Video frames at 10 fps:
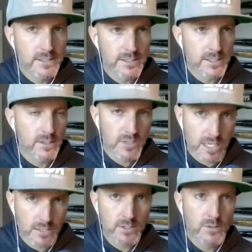It's a little
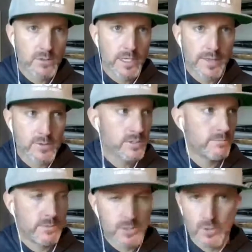technical and there's
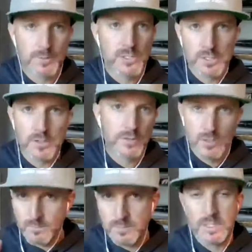some description, you know, there's
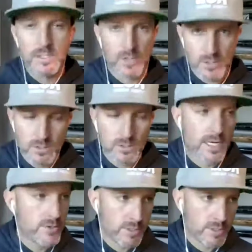some instructions on
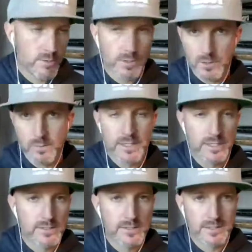how you can do it though, man.
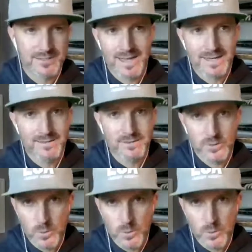It's, it's not yeah.